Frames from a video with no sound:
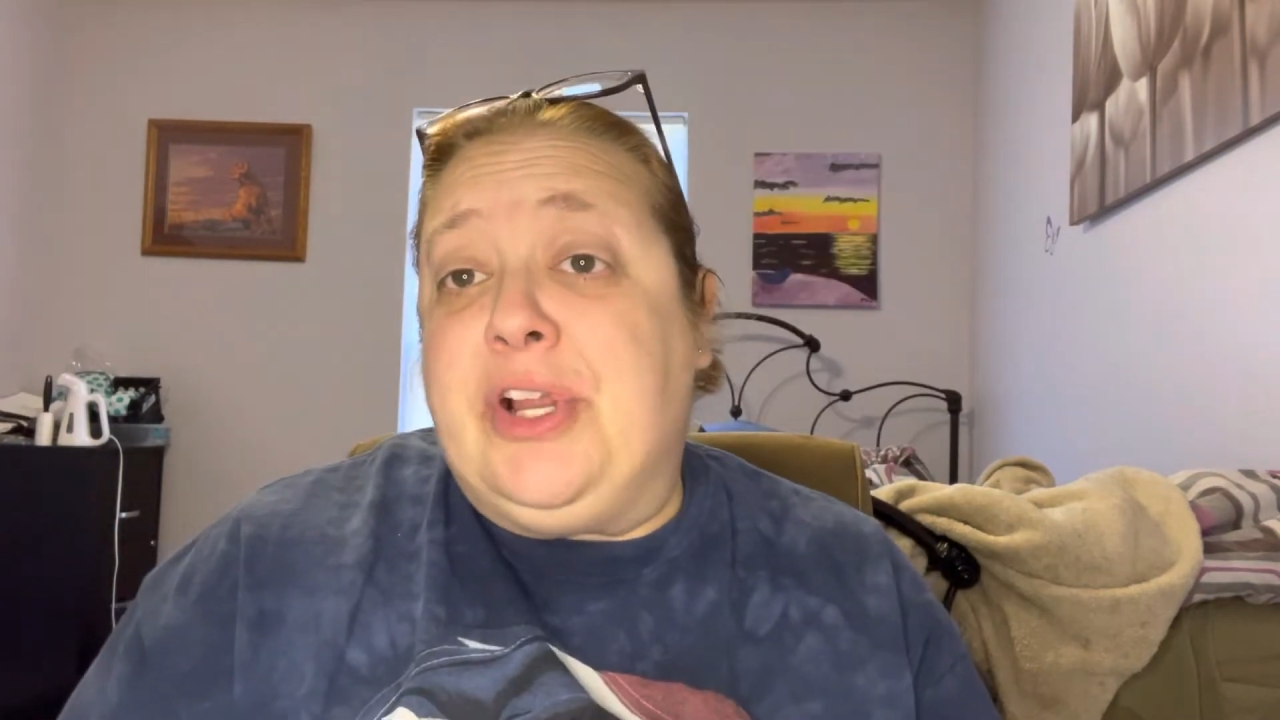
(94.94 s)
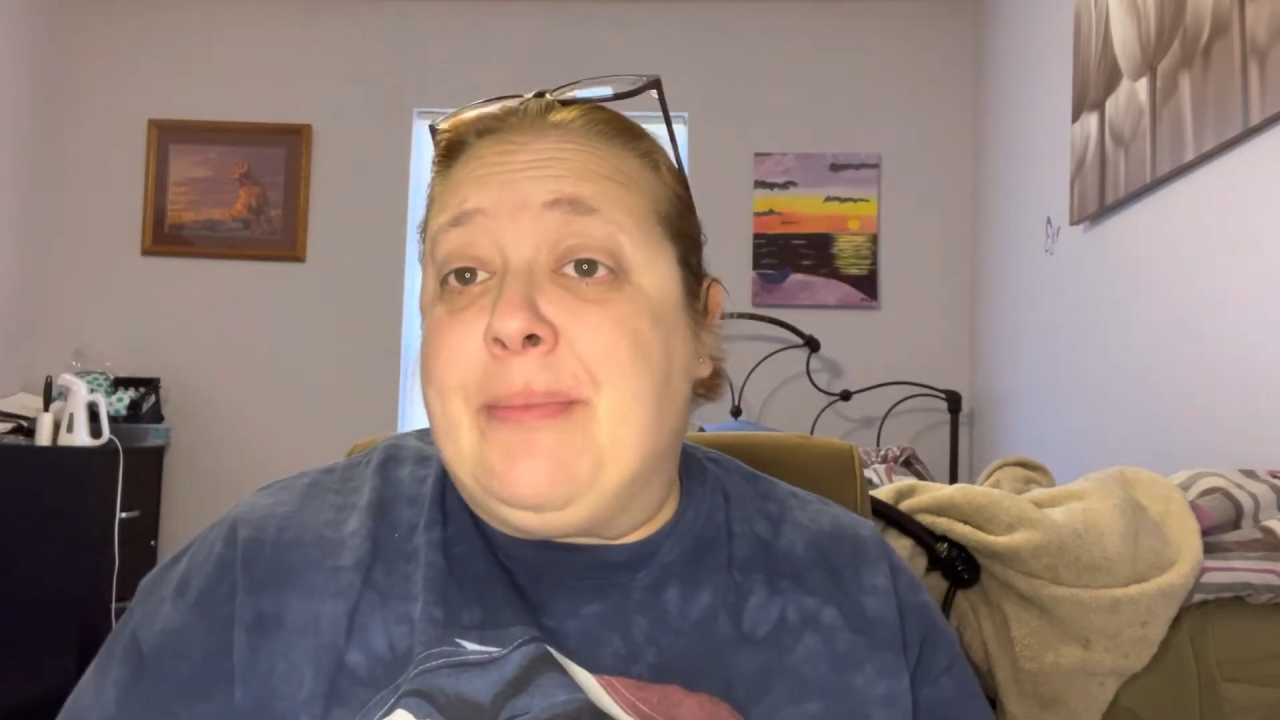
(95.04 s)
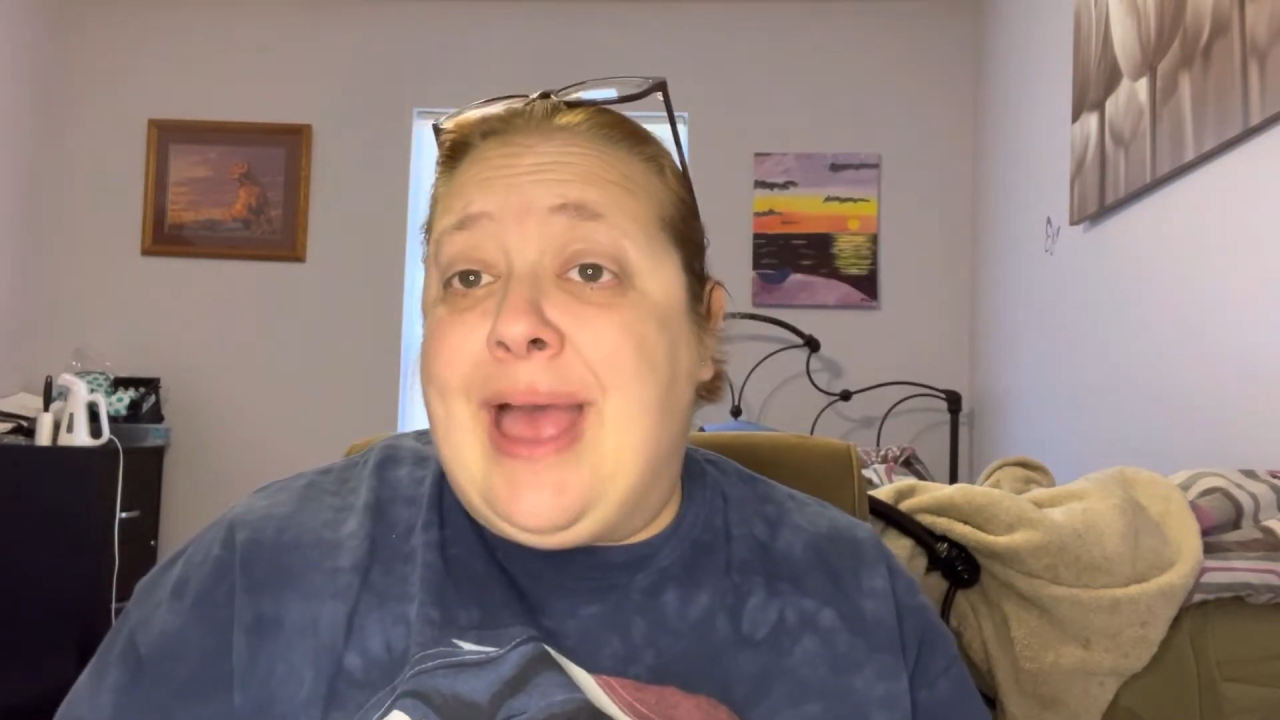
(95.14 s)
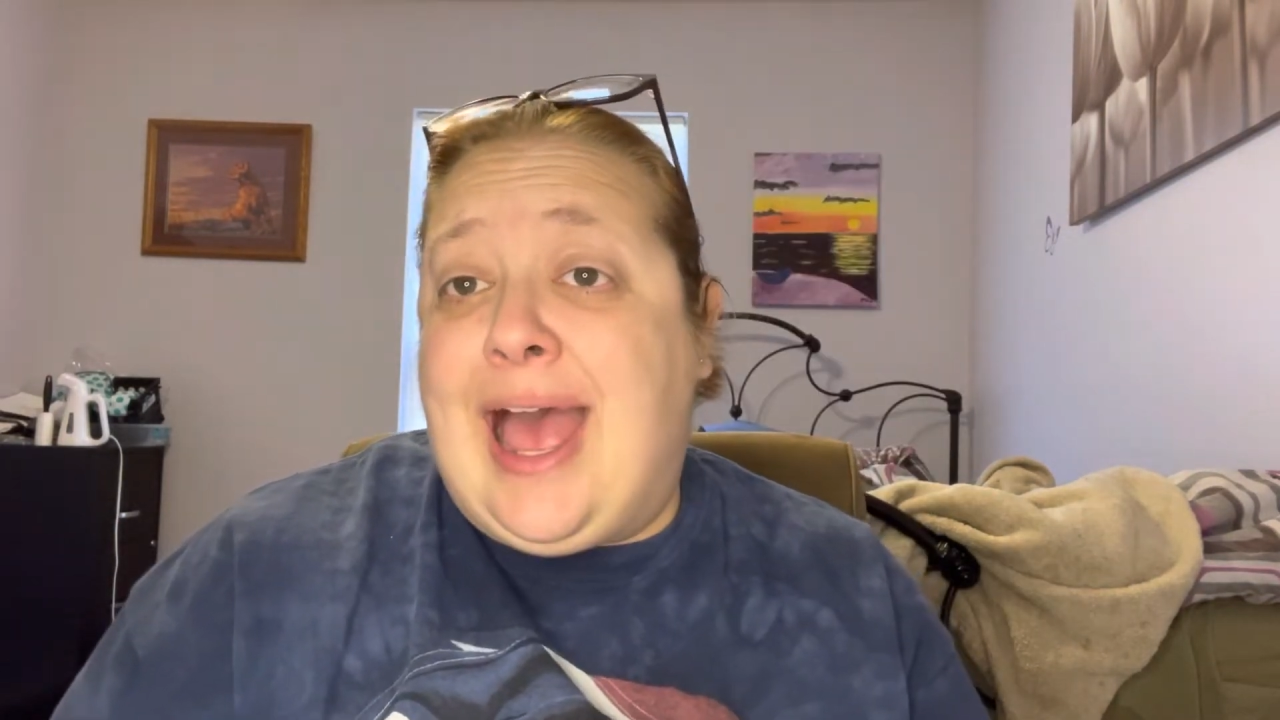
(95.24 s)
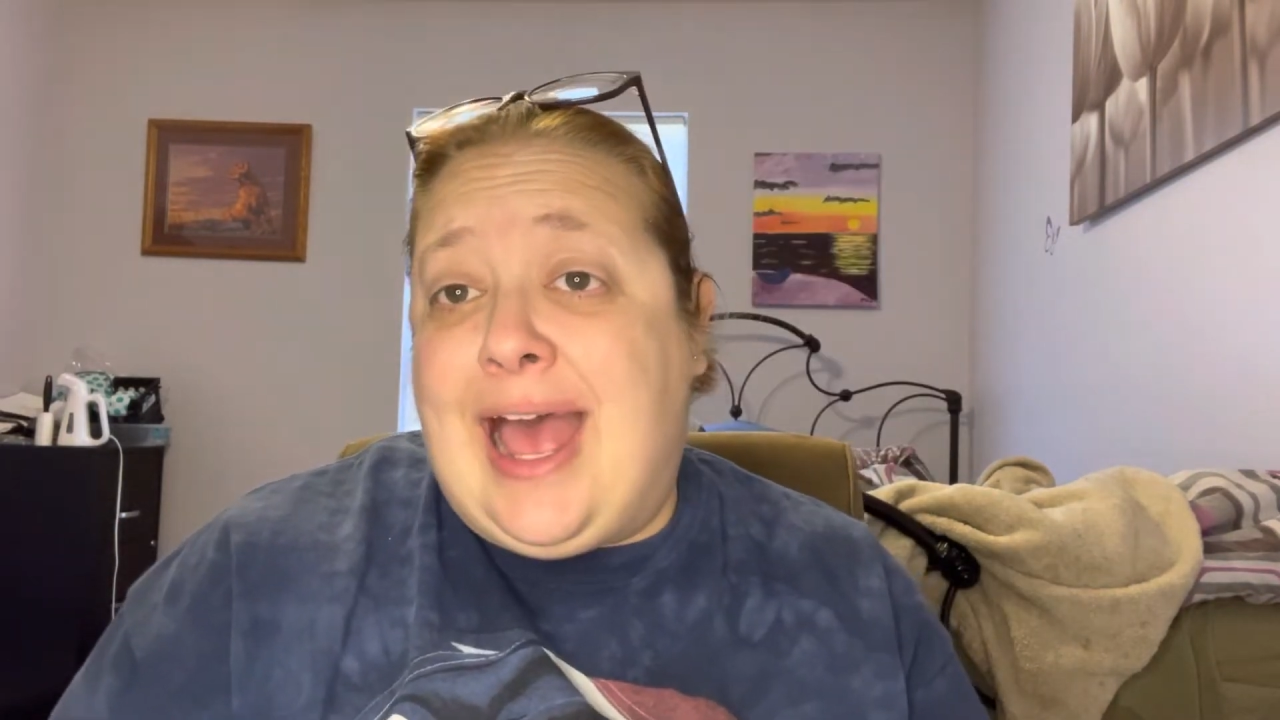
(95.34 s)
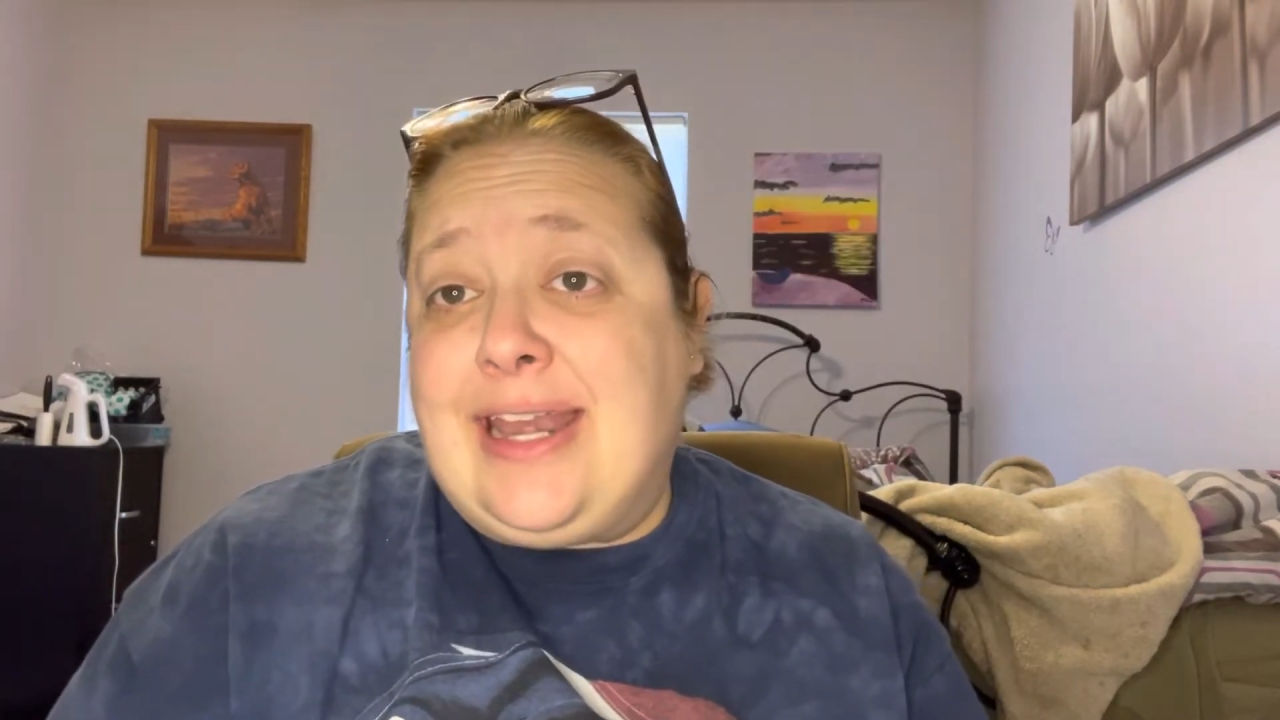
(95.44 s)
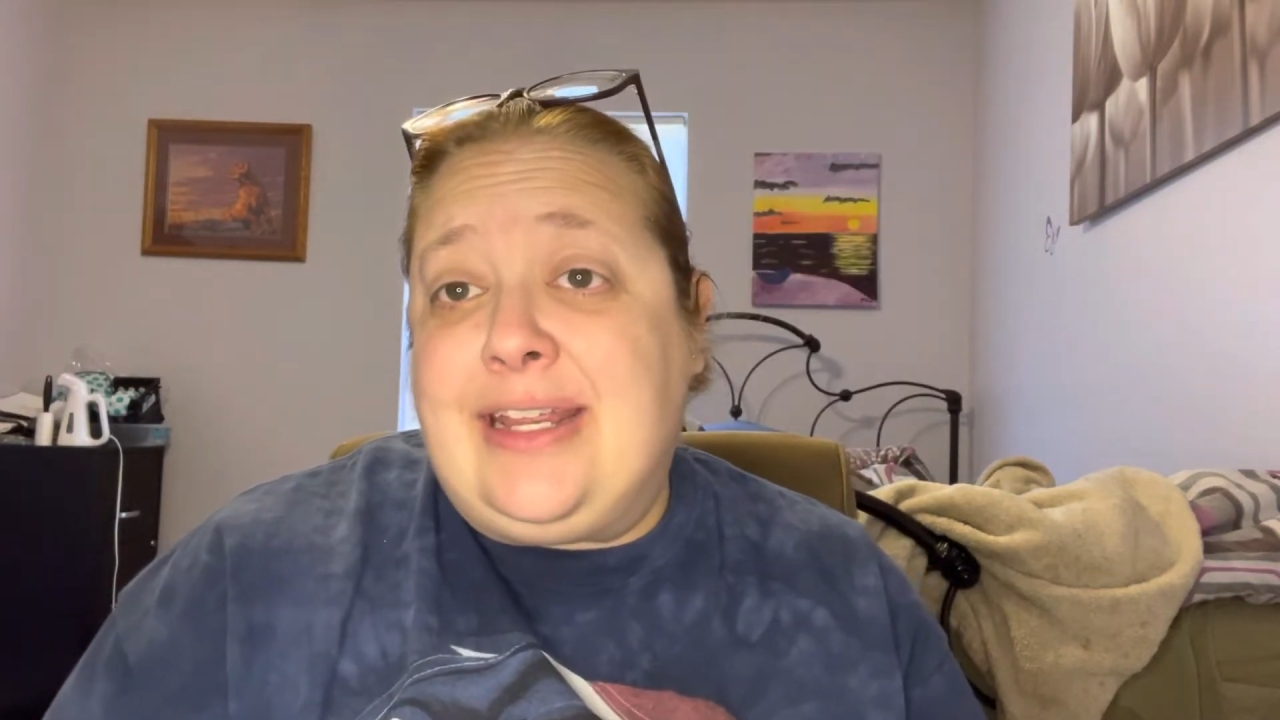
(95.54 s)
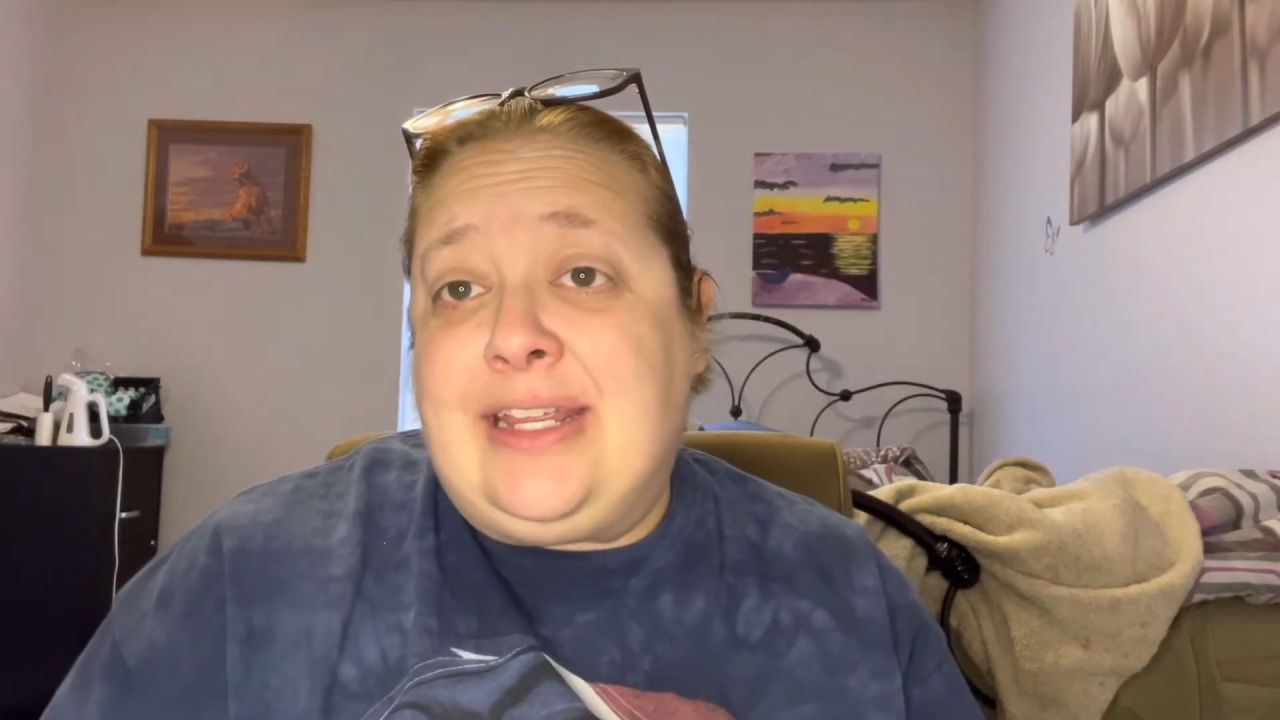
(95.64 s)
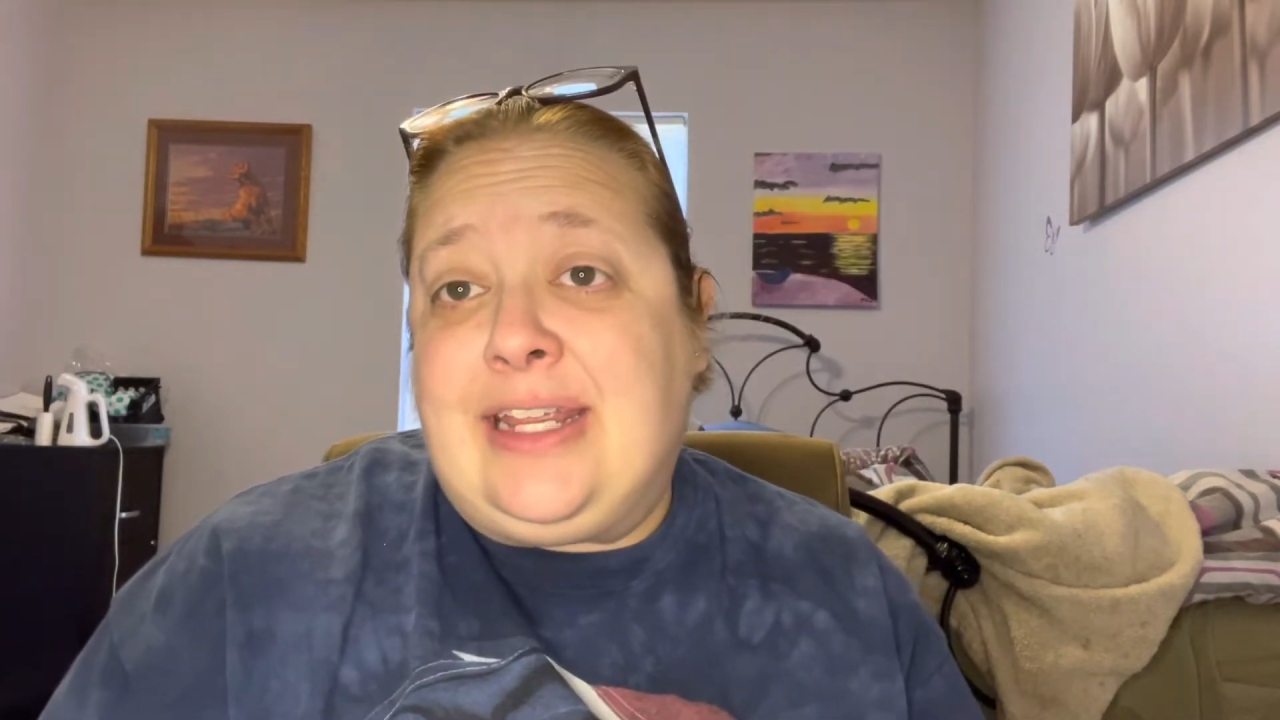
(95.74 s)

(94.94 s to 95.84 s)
mad